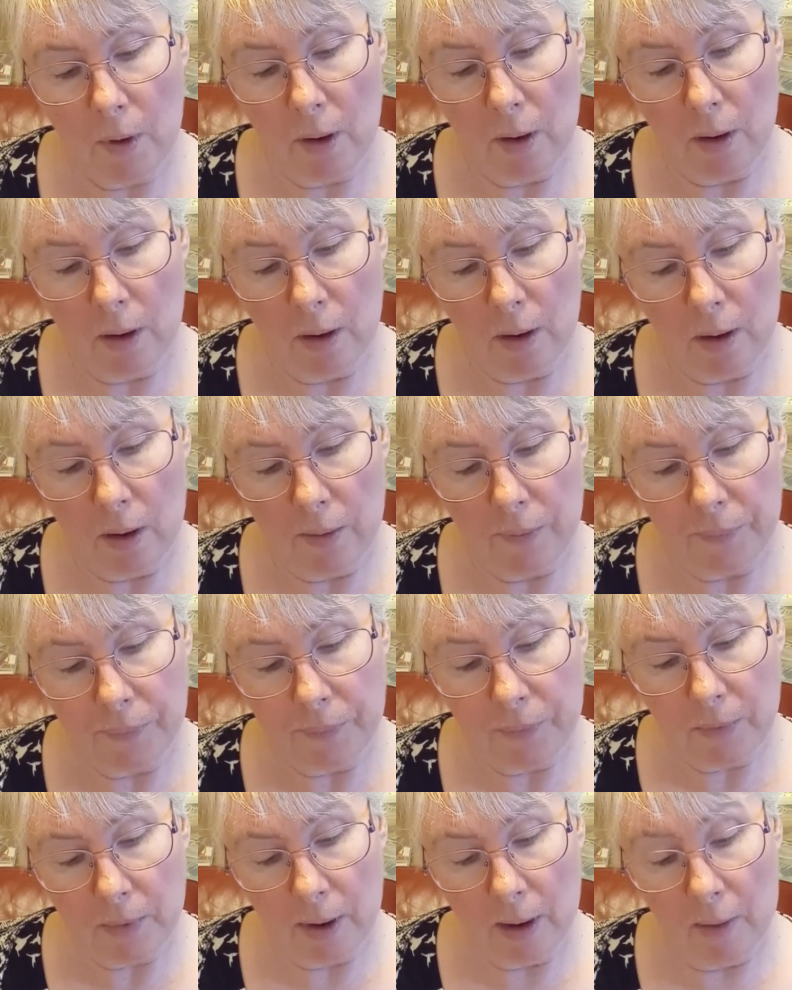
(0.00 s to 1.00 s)
I've
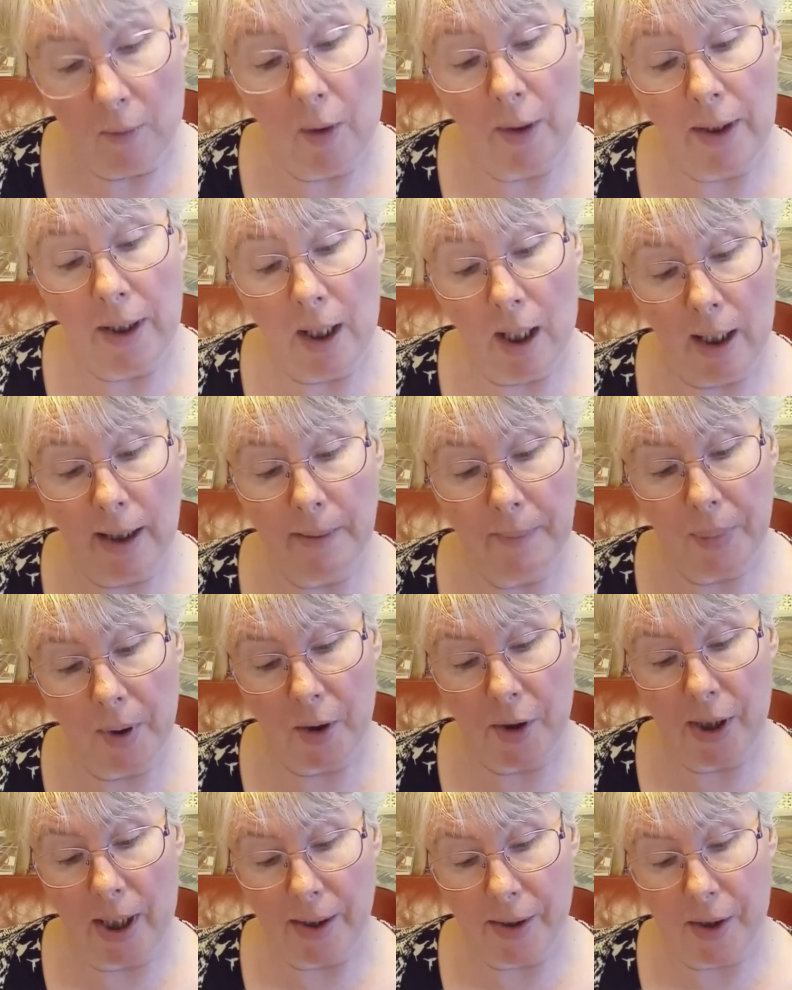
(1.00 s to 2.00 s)
got 9
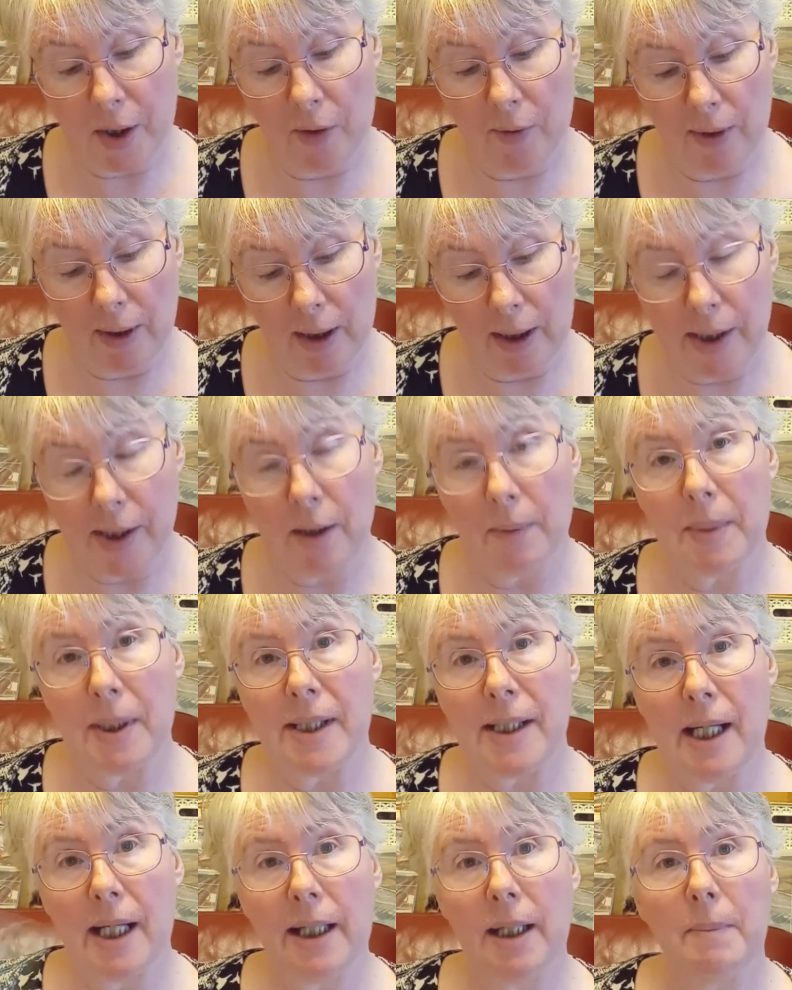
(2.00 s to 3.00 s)
projects currently, so I'll be
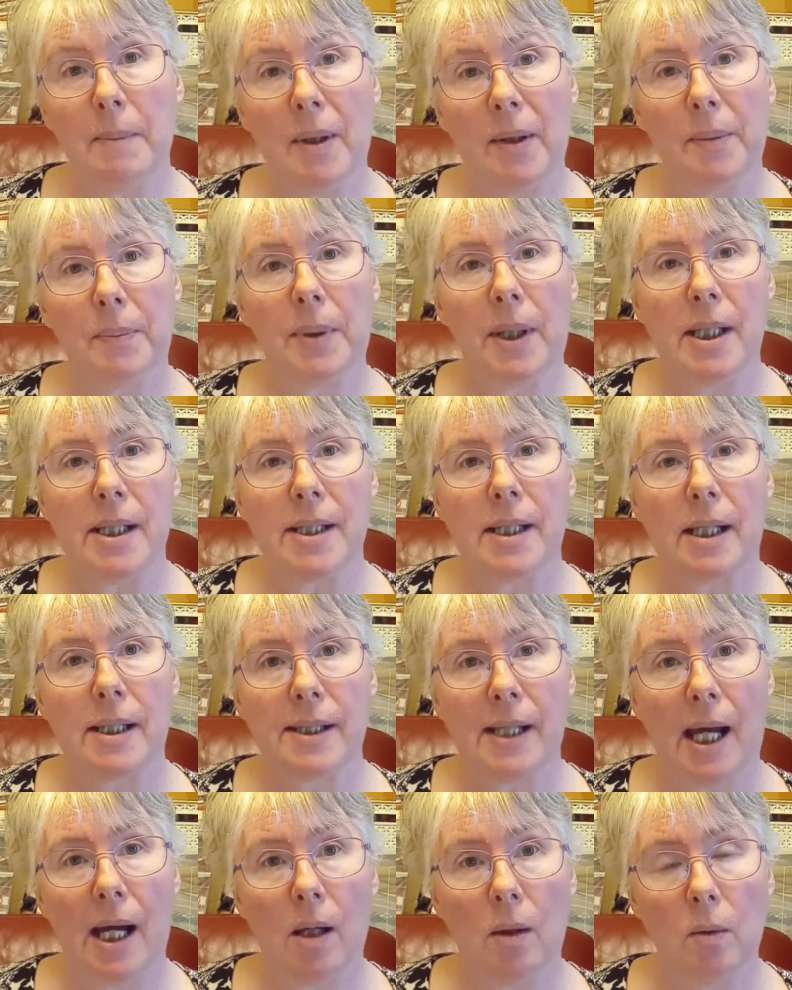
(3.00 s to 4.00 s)
taking my Princess
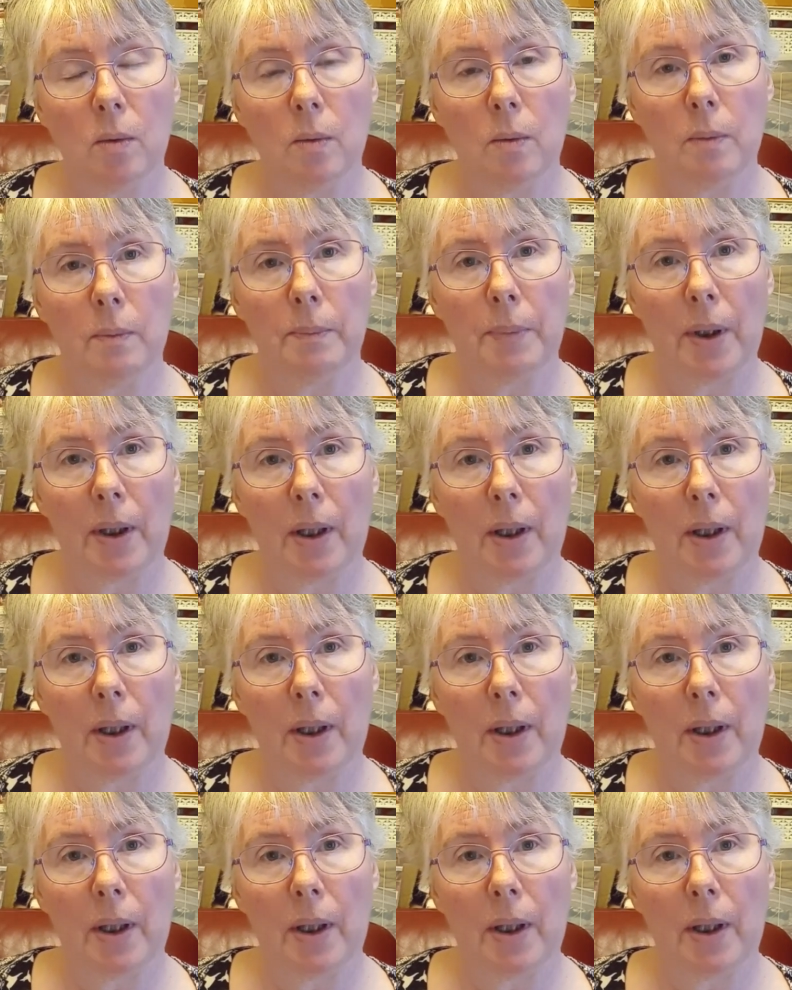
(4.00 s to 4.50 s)
out, but I